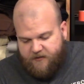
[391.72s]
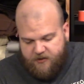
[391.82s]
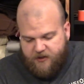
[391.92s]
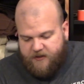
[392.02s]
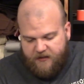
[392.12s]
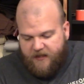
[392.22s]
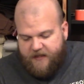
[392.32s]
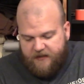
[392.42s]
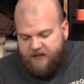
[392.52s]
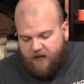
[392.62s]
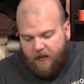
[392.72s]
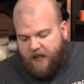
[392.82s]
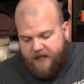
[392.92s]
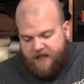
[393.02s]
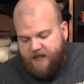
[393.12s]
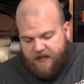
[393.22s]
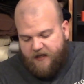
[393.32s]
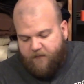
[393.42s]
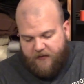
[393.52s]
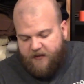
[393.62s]
Just like to lighten it
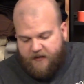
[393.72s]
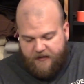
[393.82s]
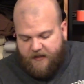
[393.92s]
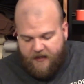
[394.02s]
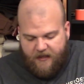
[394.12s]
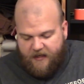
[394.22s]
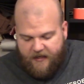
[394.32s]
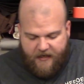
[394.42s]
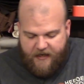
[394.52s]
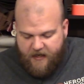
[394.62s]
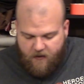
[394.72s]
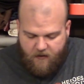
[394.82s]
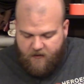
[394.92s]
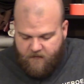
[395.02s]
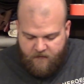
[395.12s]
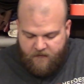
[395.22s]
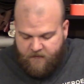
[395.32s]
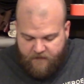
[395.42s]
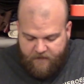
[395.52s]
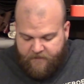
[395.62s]
up a hair,
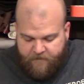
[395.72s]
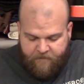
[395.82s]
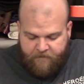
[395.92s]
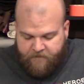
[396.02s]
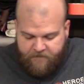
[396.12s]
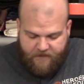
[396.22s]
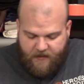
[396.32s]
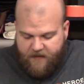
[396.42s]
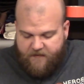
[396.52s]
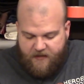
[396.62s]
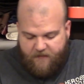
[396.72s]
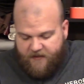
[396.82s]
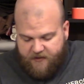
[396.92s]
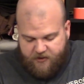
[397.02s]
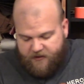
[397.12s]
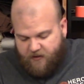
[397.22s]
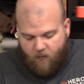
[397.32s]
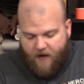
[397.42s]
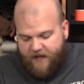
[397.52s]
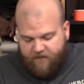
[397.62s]
and then I'm actually going
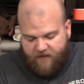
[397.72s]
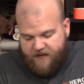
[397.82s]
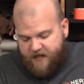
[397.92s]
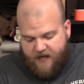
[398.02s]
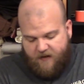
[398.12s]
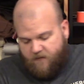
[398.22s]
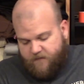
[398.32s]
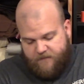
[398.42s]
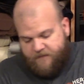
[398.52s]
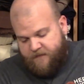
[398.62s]
to wax it down.